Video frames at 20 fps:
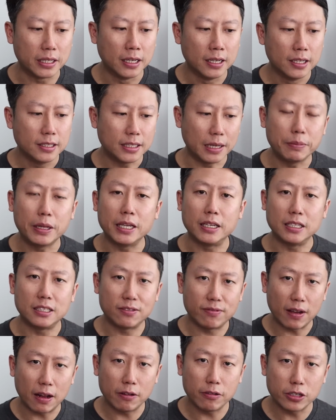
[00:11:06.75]
Same thing, its
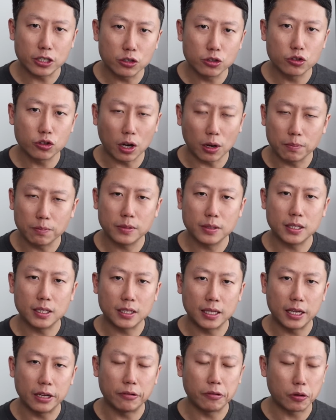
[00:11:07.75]
valuation drop, the
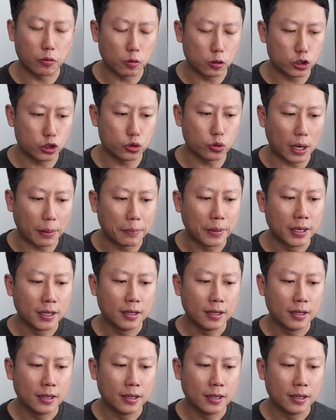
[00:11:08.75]
gearing will shoot up.